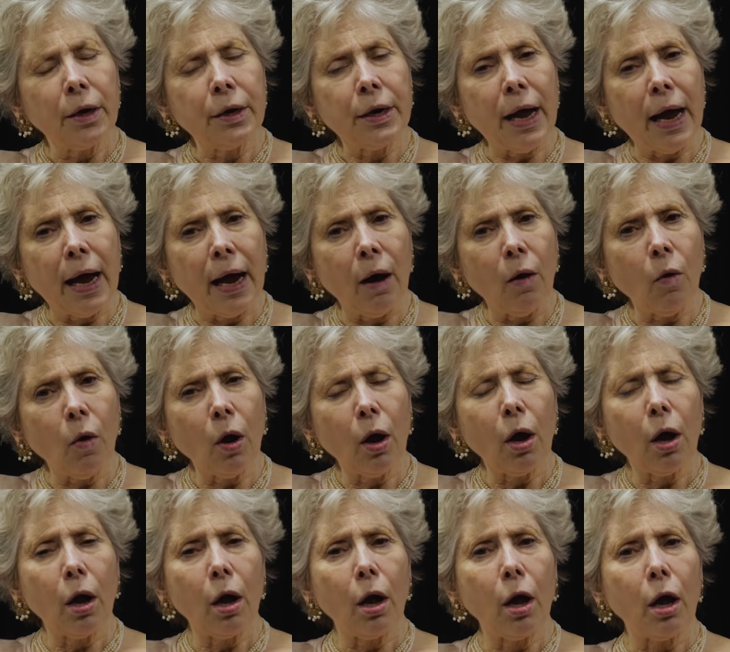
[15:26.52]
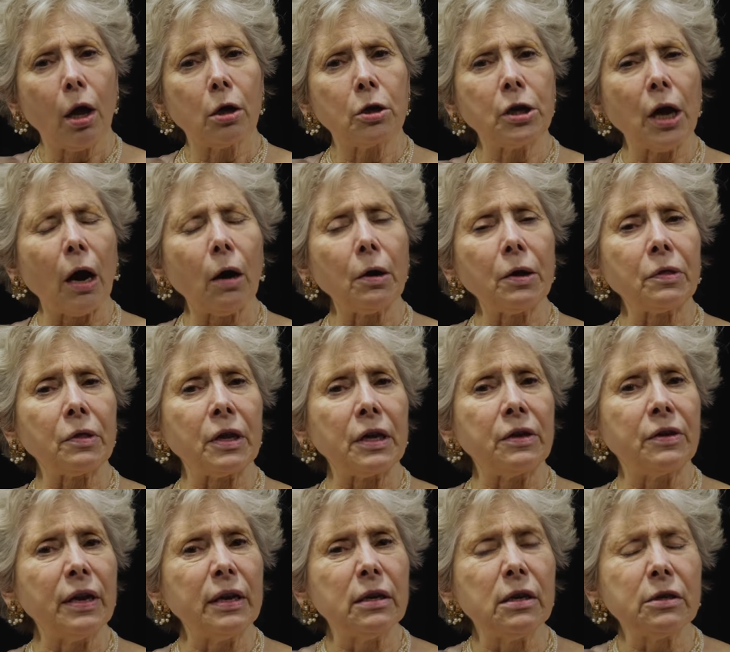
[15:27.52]
Now, Dorothy
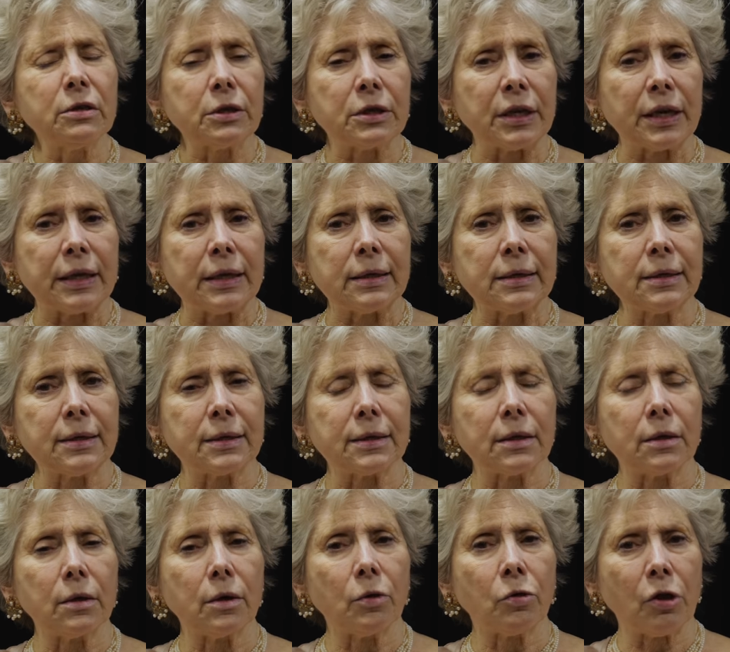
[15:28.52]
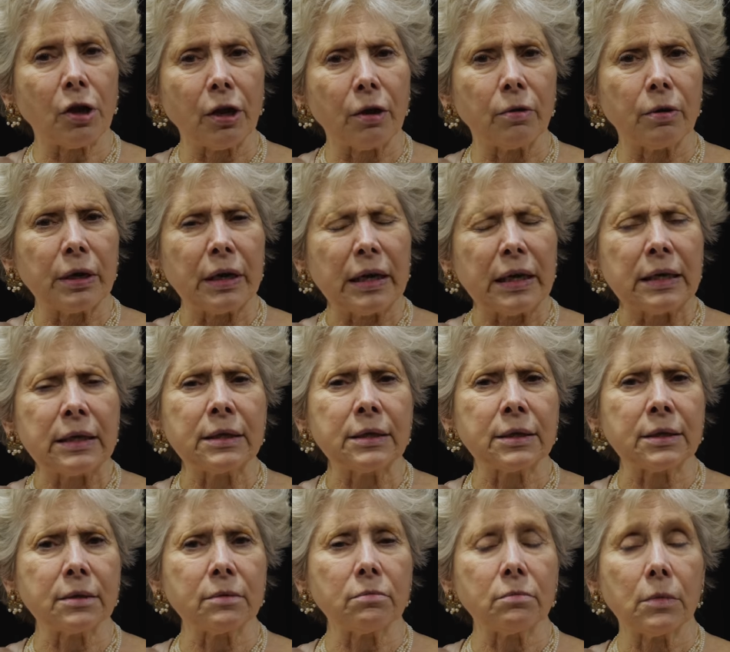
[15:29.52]
Dinnerstein's theory
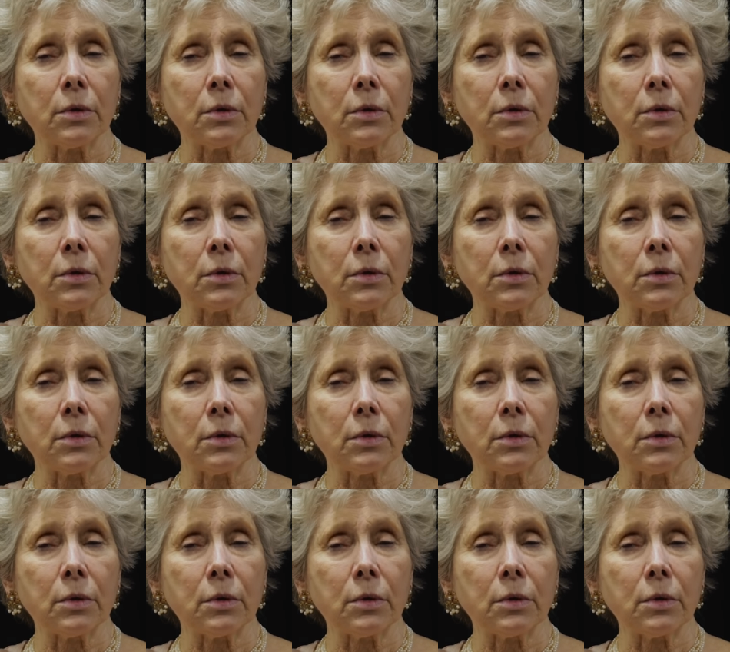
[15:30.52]
is